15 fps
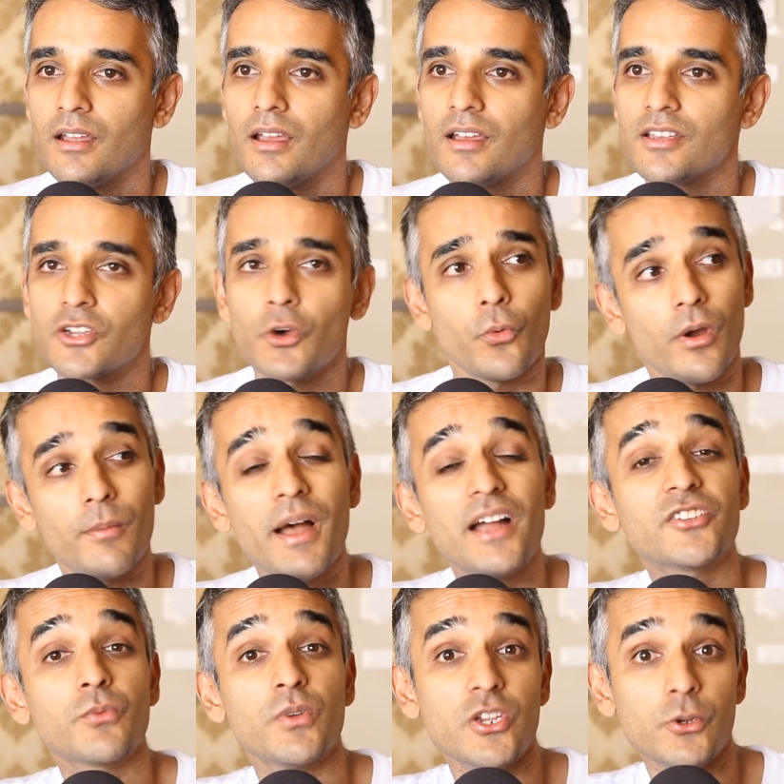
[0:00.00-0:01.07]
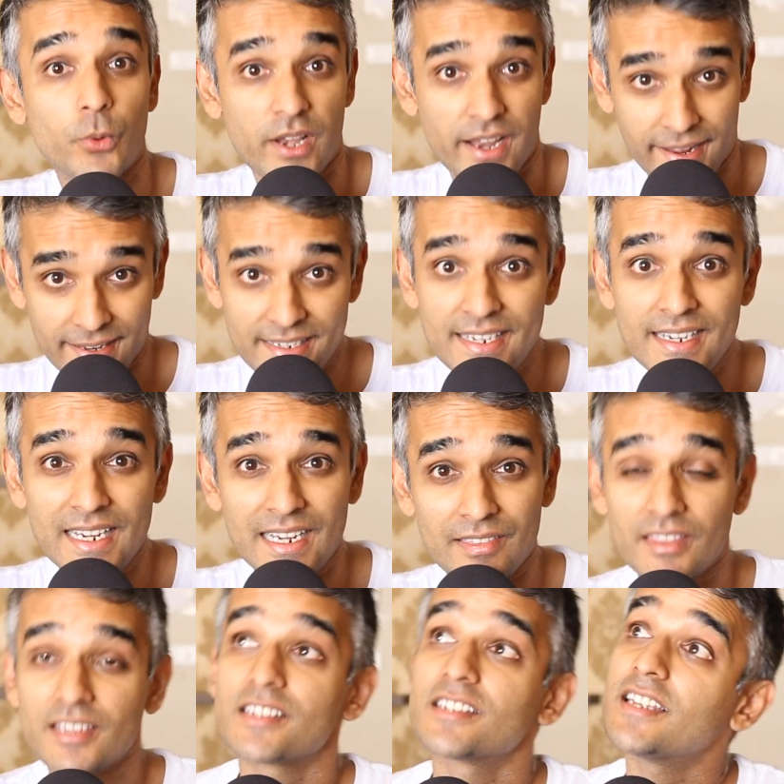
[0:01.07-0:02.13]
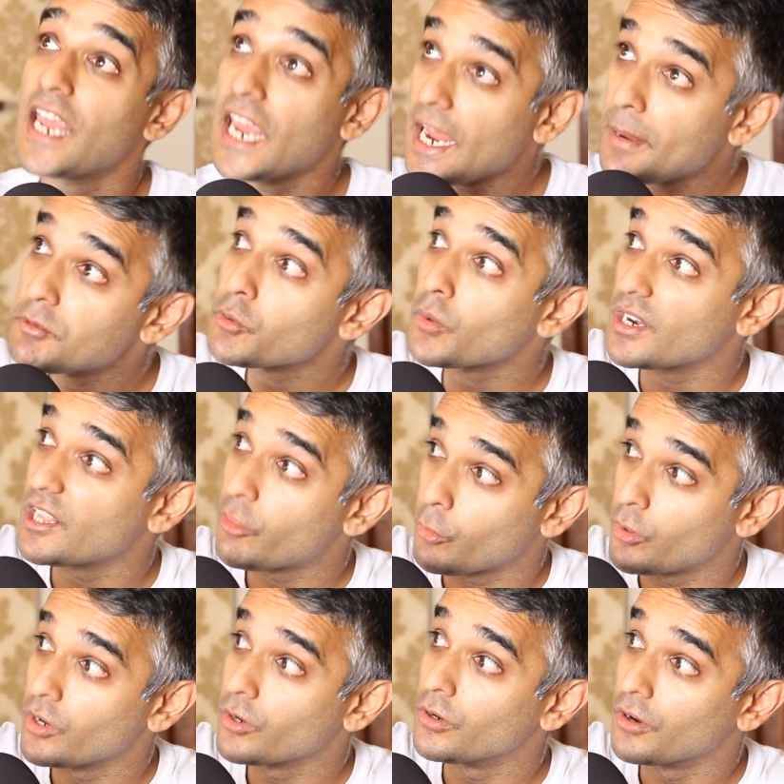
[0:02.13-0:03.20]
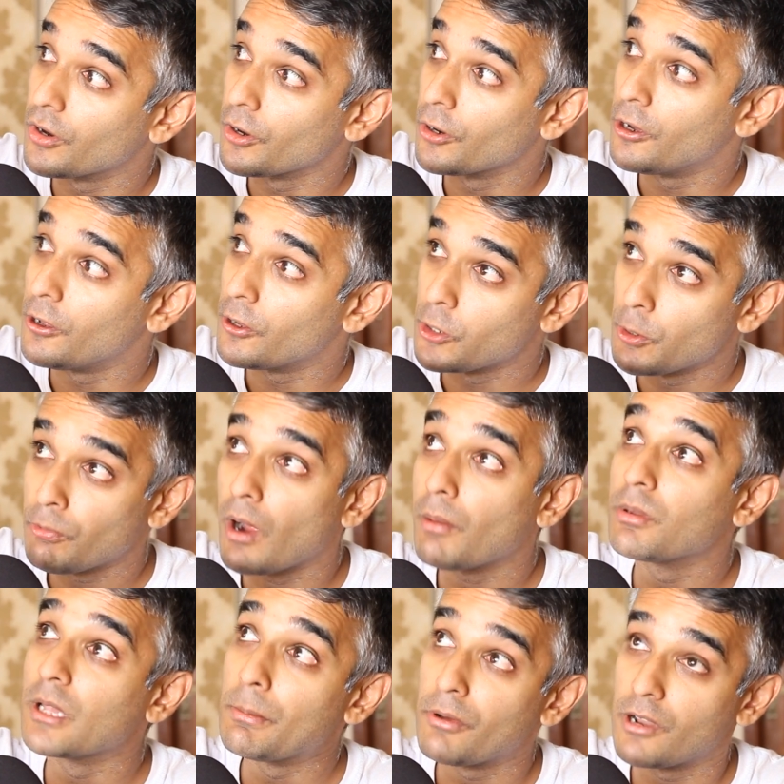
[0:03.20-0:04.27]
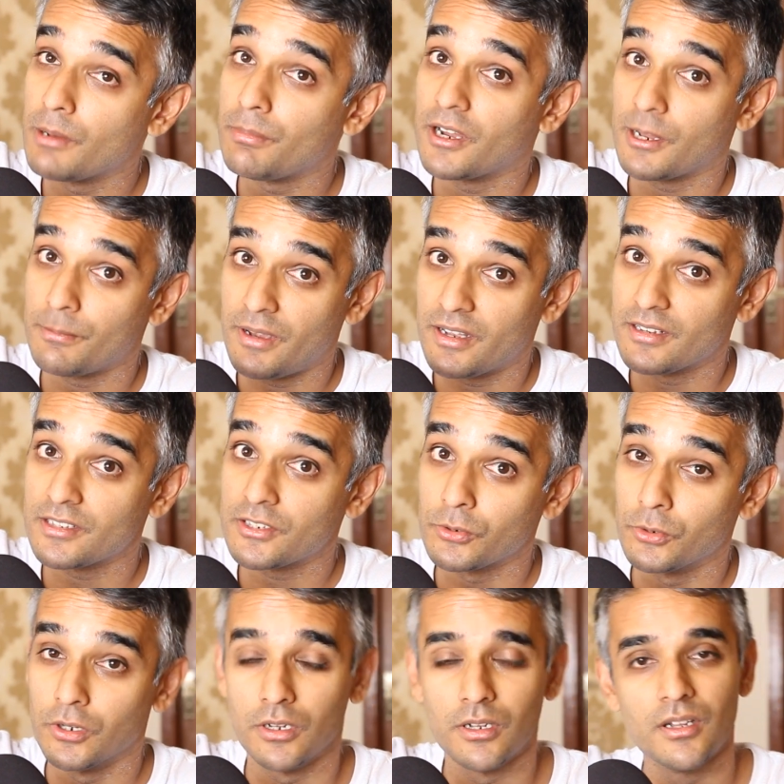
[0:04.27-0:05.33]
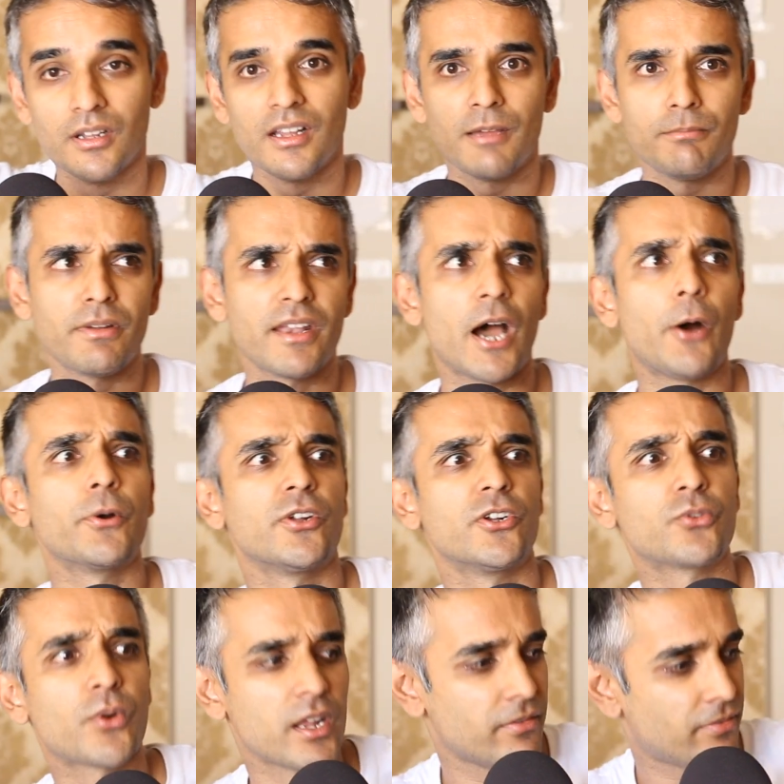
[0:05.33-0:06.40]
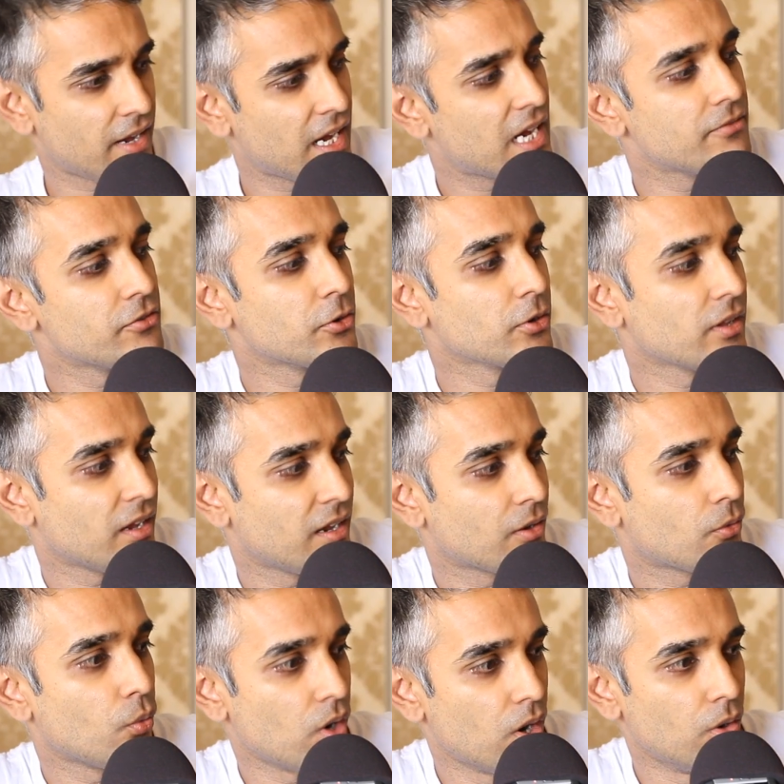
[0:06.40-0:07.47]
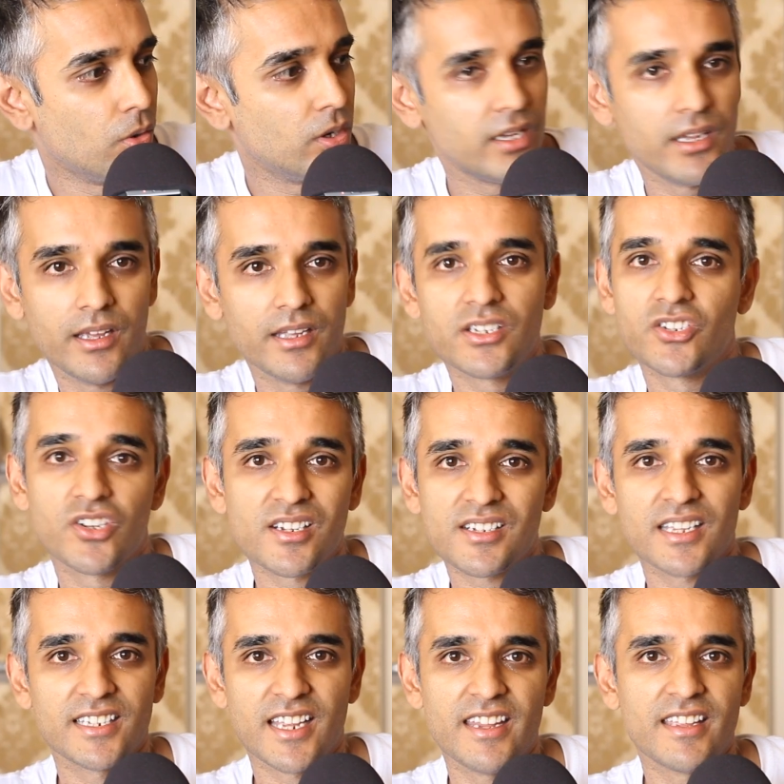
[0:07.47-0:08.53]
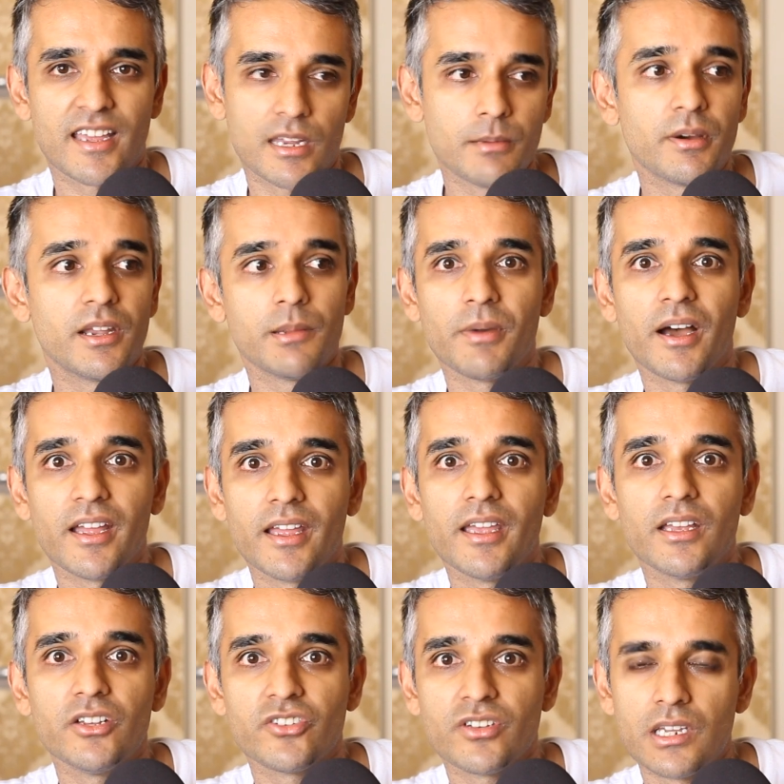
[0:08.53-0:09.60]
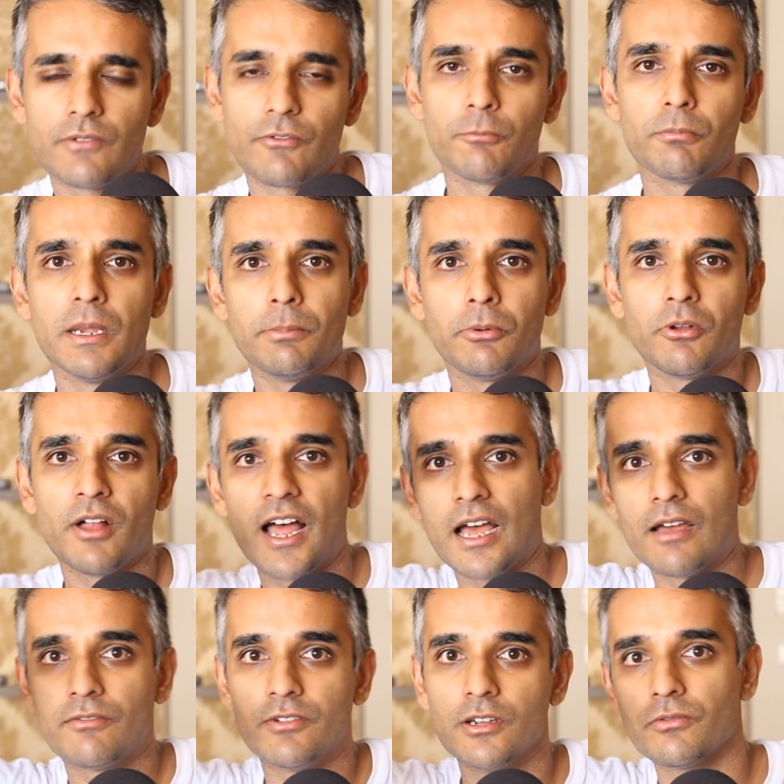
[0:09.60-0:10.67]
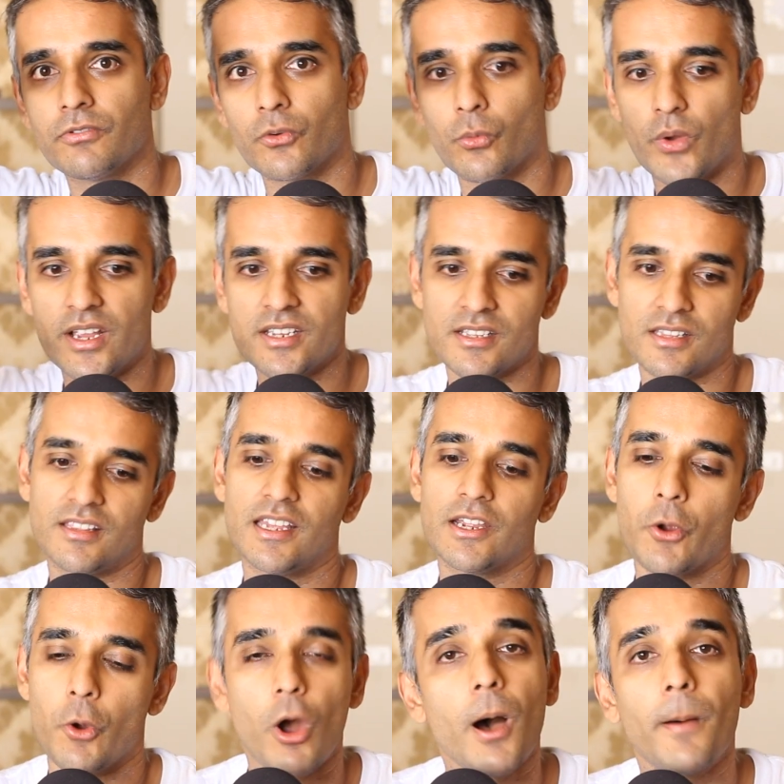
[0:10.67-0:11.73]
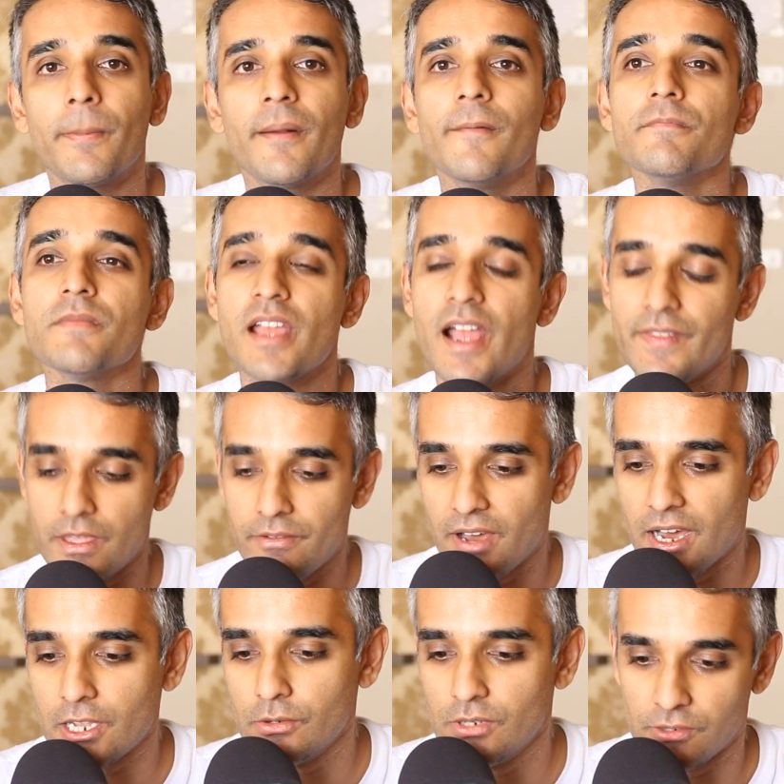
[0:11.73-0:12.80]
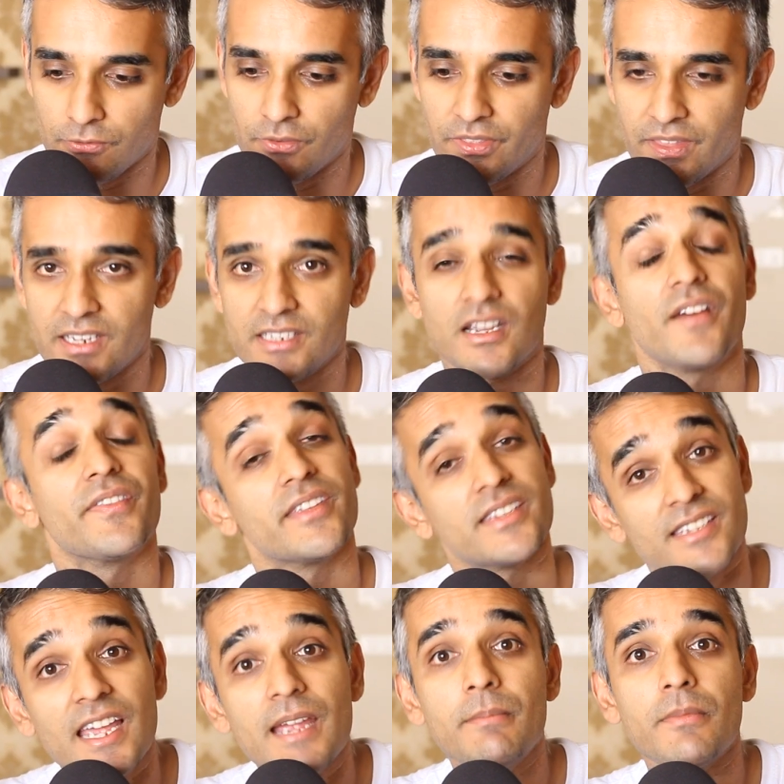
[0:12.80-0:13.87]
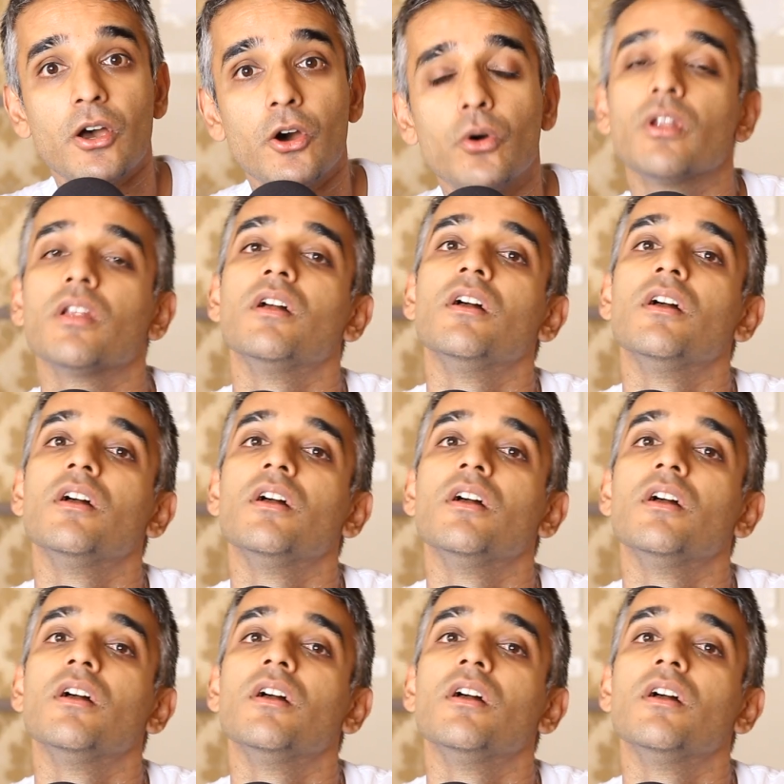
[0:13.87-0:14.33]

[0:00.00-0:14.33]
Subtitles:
so imagine when you were 19, the same 23-year-old girl you probably put up on a pedestal. But now when you're 25, you're like, whoa, it's just like dating anybody my age. And different people have different ways that they grow up and they value different things. On the same note,